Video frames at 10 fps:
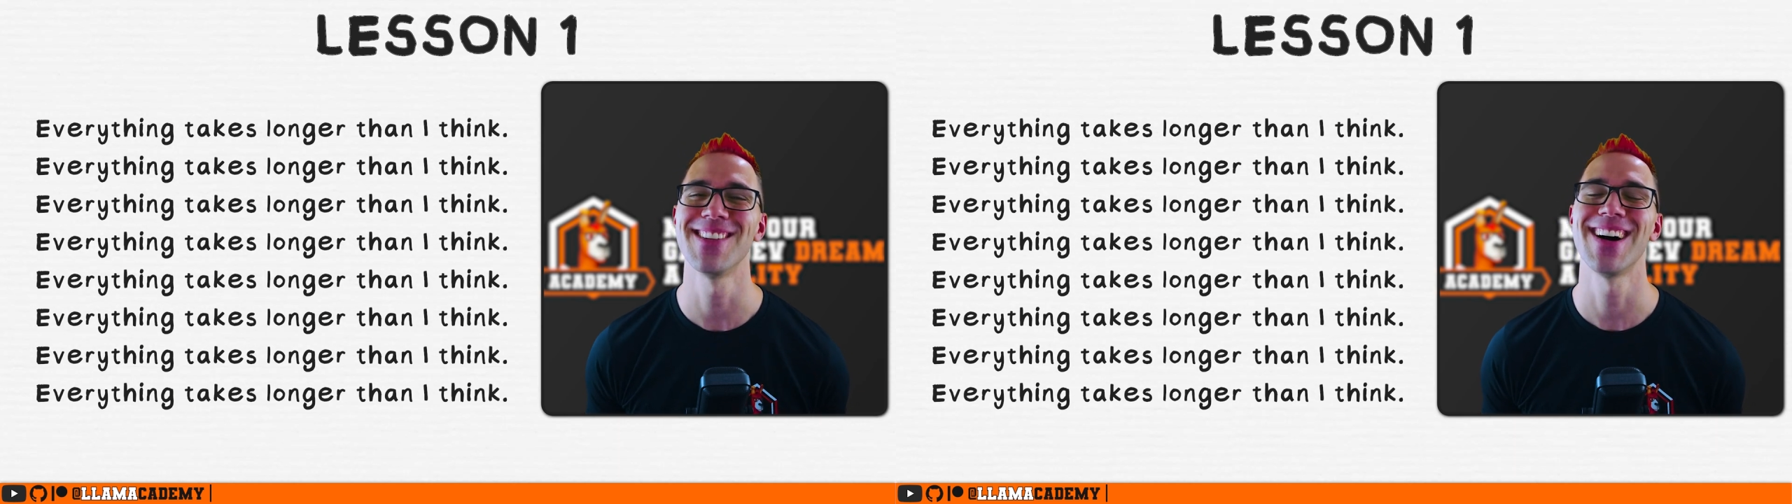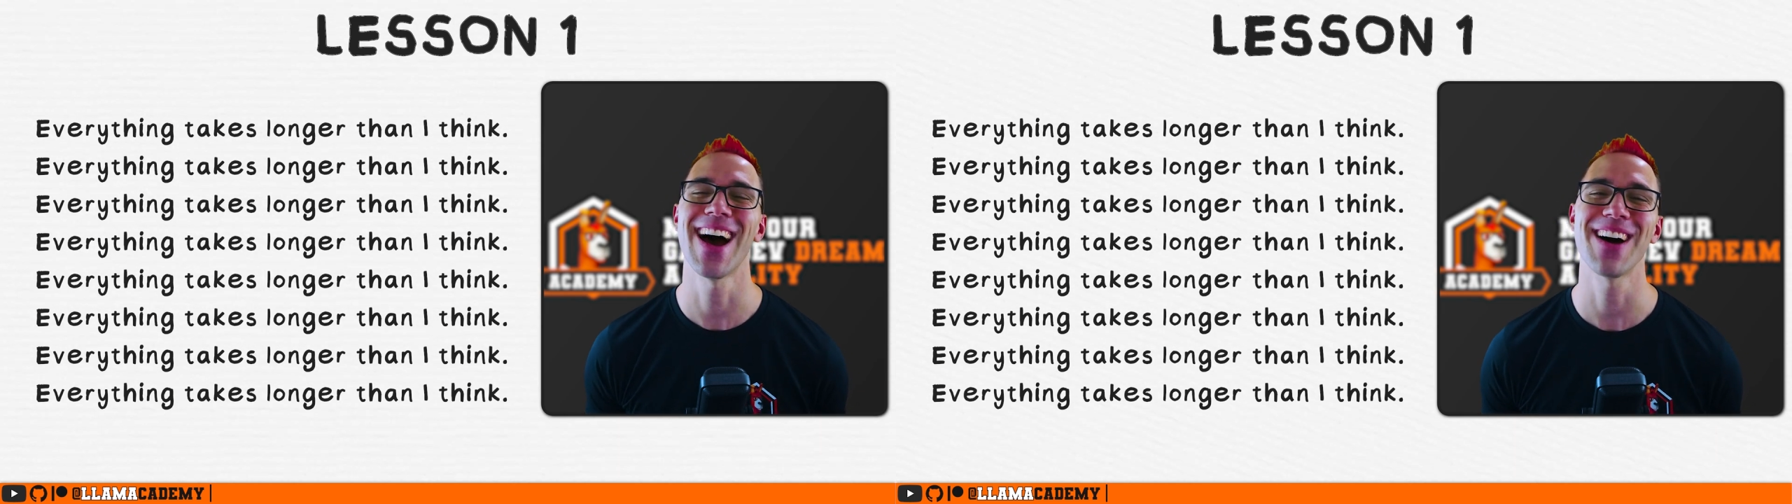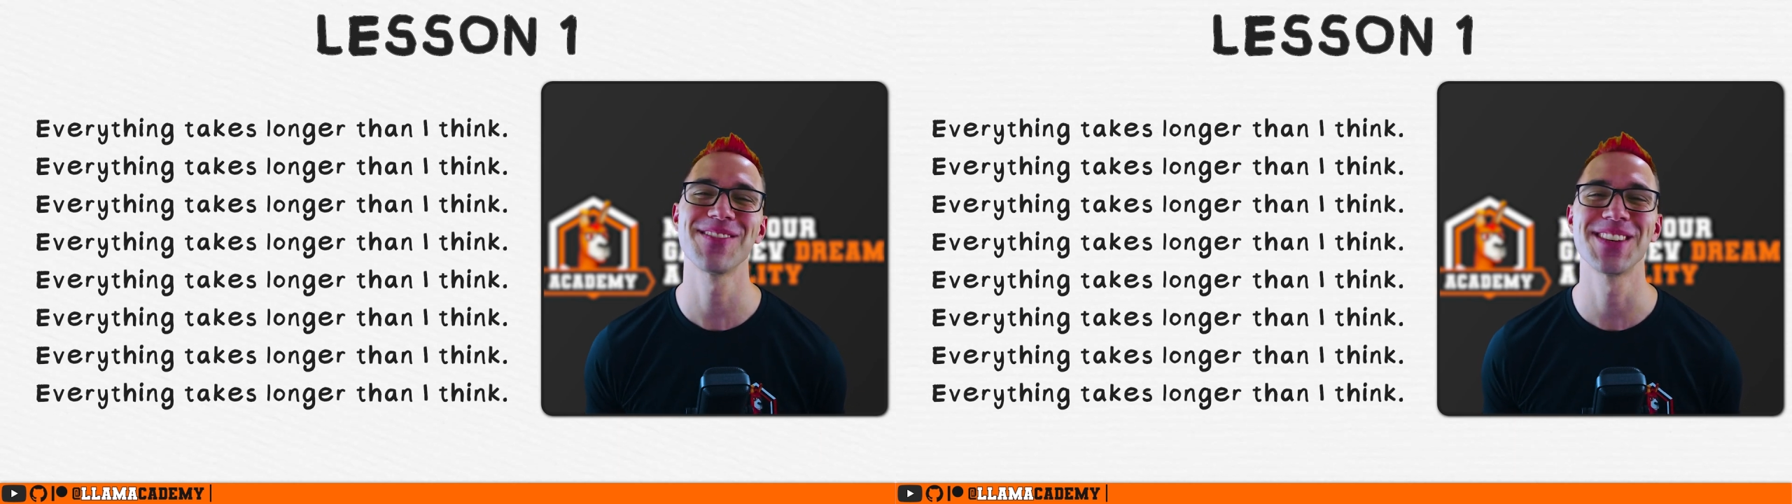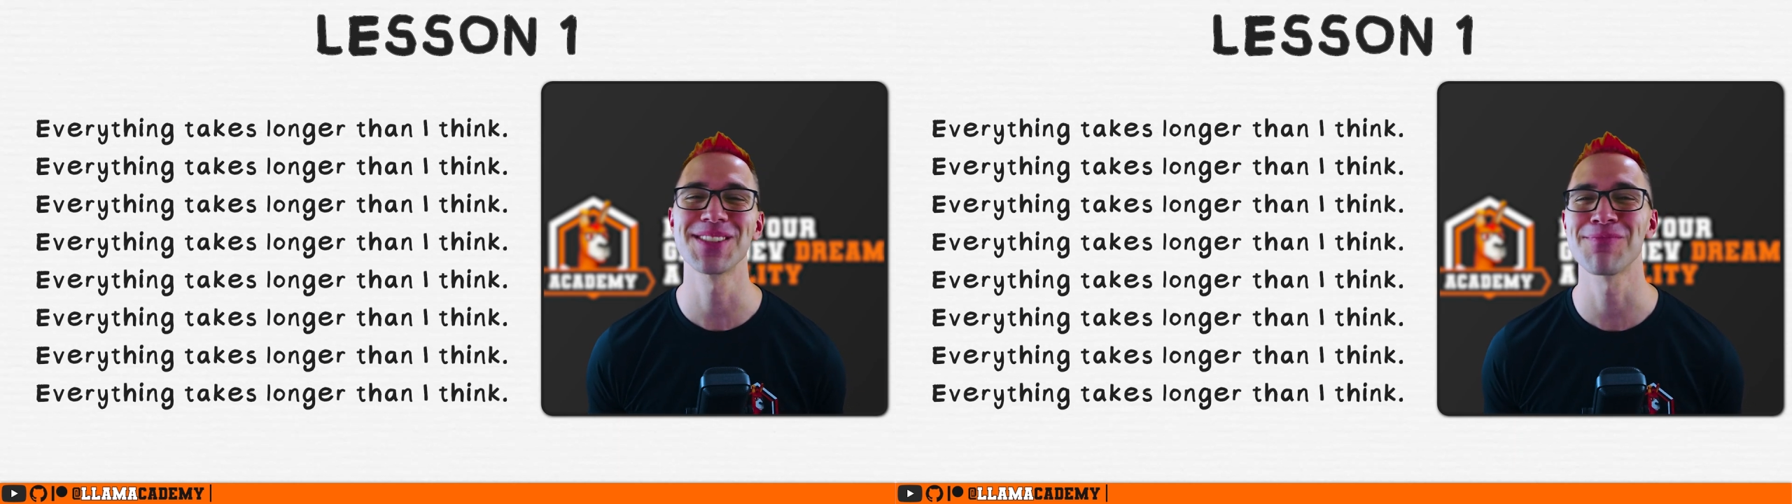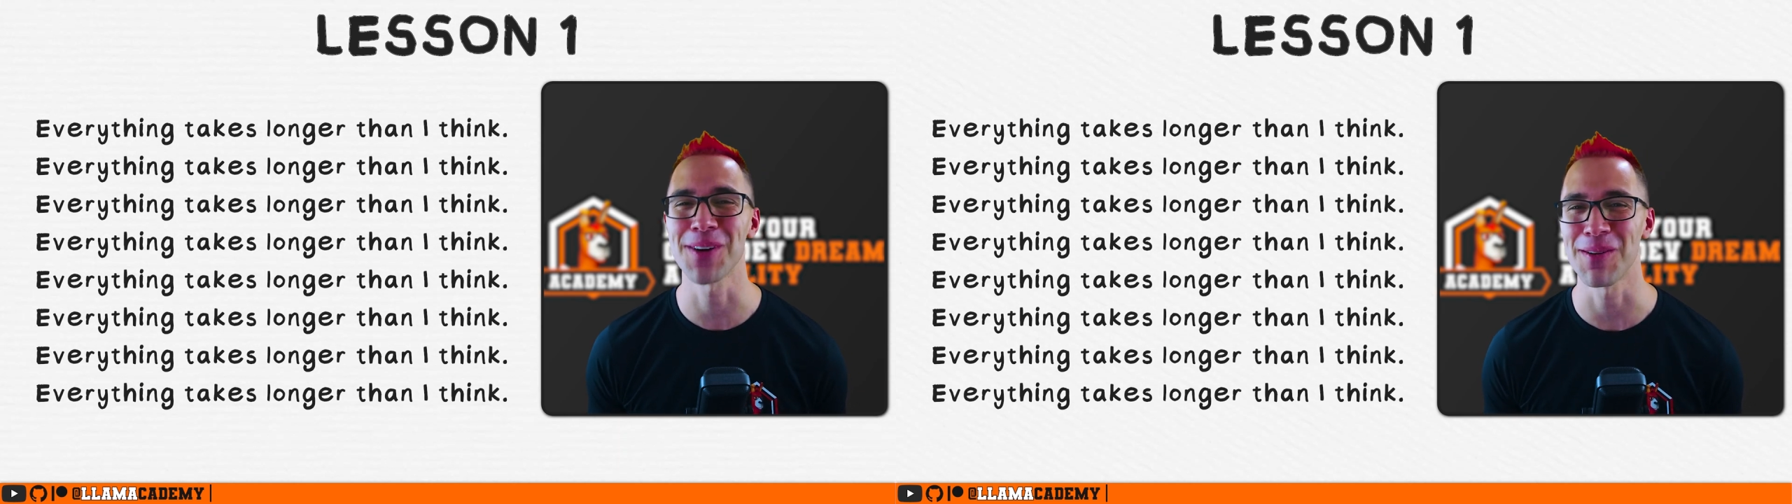have this
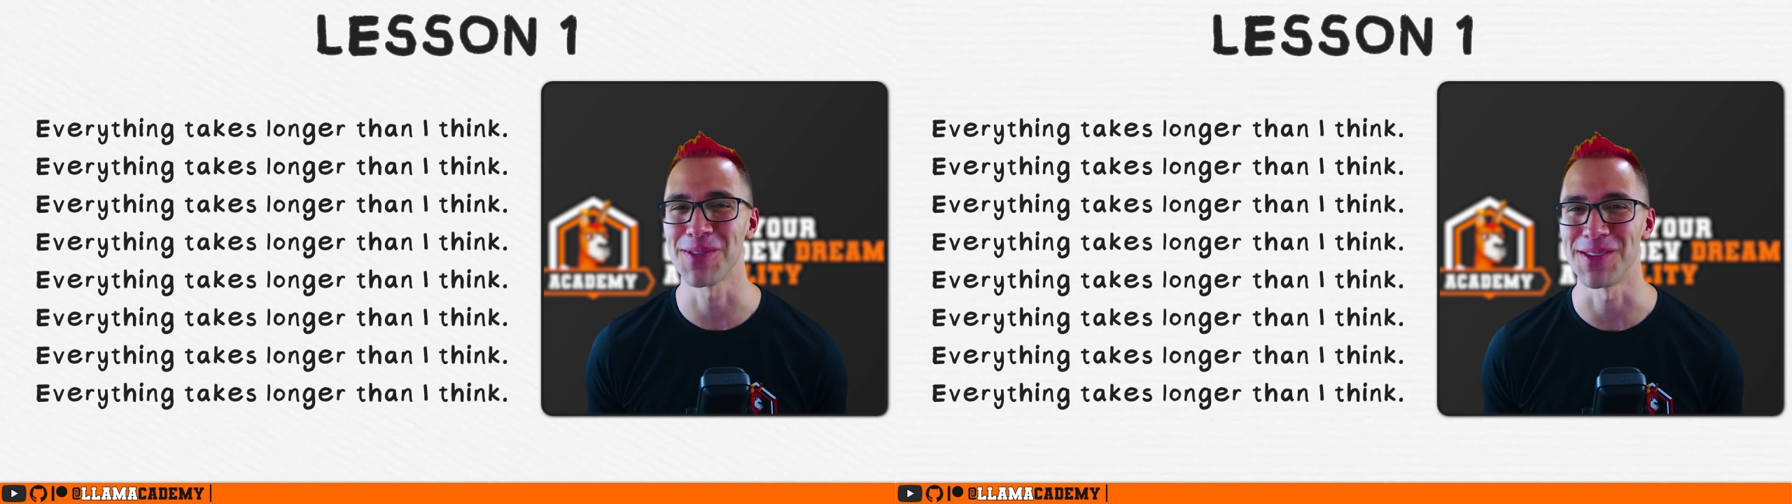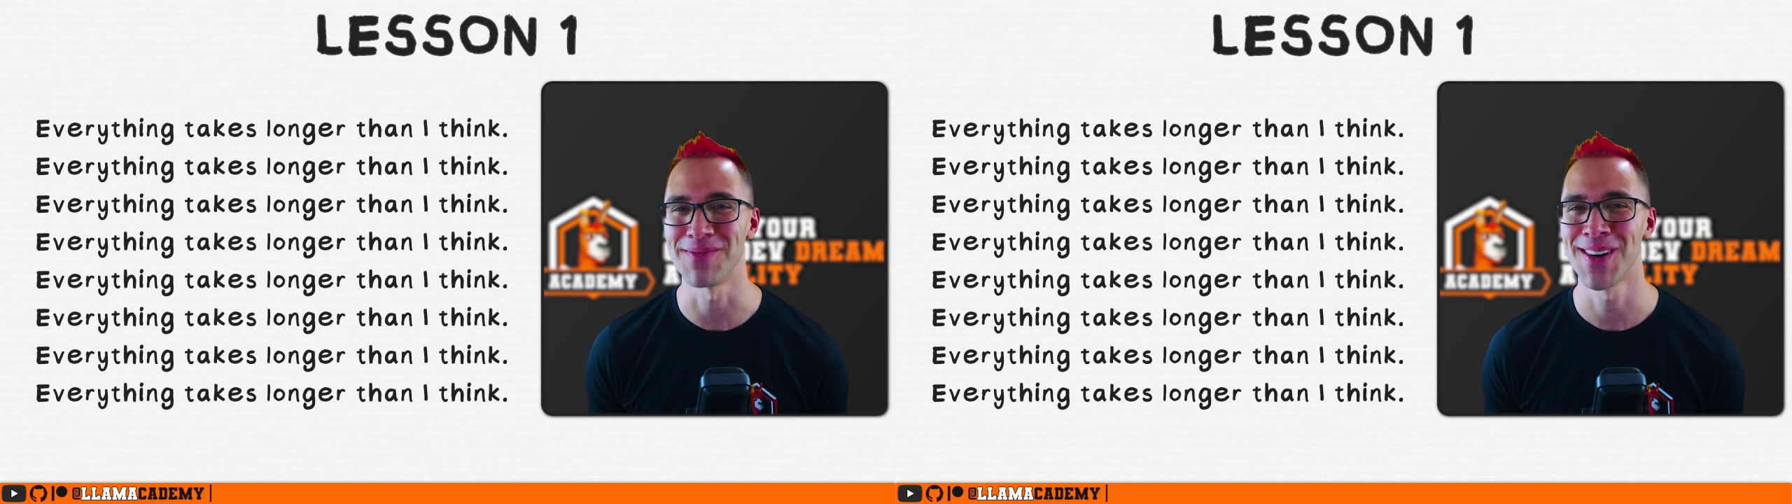problem.